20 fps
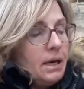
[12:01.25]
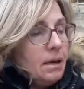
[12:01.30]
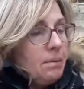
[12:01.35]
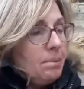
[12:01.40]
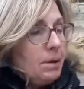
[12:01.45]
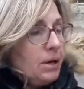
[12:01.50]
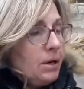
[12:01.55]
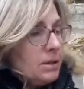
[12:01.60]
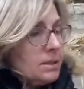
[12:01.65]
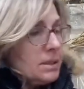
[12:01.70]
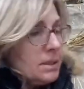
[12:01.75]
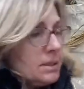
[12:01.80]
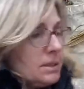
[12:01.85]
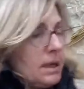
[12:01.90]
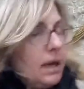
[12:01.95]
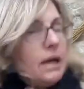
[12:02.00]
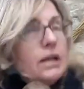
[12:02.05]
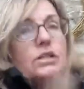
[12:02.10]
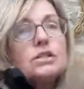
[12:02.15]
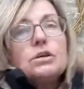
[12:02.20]
because it's
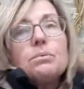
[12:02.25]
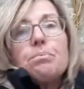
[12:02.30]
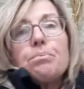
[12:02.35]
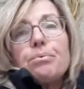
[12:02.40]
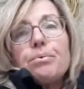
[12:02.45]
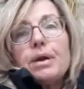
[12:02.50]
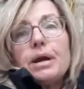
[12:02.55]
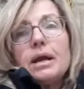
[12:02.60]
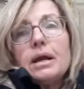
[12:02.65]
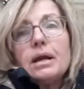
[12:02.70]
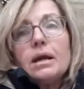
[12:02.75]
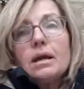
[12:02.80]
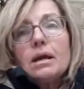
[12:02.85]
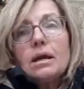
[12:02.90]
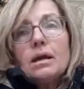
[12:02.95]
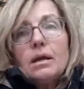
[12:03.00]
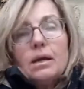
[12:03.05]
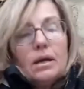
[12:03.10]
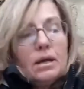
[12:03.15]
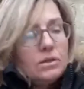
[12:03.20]
going to bring
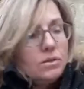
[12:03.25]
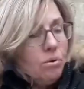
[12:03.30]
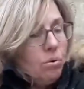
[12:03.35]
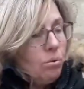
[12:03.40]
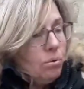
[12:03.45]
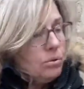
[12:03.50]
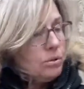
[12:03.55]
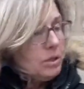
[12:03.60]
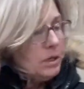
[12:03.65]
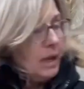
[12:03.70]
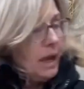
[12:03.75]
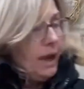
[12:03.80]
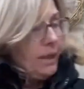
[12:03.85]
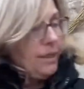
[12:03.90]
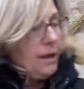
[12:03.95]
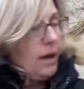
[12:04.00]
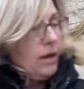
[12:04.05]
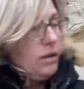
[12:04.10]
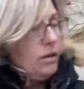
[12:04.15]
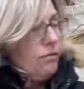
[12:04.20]
it all
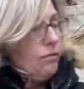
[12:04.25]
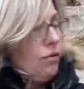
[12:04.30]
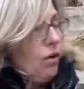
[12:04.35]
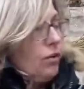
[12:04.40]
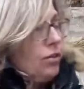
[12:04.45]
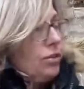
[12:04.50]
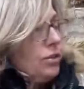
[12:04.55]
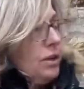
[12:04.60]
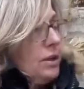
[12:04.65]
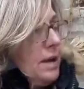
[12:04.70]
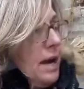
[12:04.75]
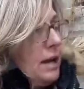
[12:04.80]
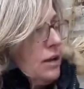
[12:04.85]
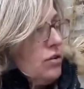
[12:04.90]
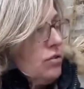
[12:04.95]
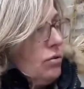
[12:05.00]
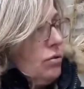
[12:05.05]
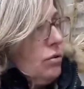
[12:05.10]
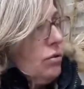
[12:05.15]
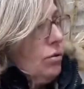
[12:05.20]
together. You've got the
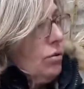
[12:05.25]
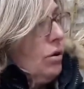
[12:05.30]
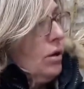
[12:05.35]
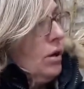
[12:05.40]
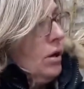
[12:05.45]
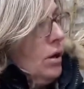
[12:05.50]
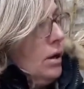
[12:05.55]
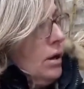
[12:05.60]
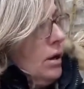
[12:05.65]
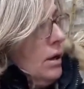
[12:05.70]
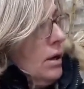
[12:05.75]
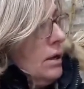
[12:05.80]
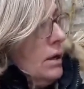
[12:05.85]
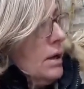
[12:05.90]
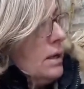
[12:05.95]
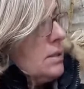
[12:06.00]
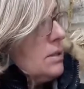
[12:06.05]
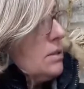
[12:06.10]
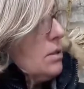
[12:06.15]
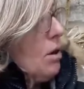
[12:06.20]

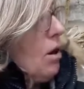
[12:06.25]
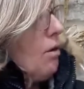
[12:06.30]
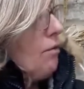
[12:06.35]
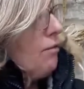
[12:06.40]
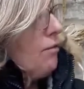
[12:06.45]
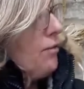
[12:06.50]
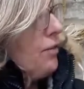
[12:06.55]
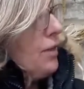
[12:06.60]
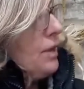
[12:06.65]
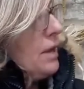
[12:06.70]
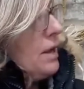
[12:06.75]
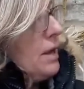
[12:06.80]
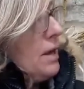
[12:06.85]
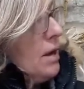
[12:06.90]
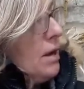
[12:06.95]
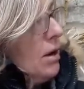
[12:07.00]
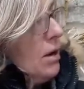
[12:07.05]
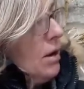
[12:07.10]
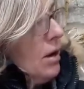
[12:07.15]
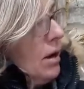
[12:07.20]
naturalness of
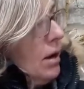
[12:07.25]
the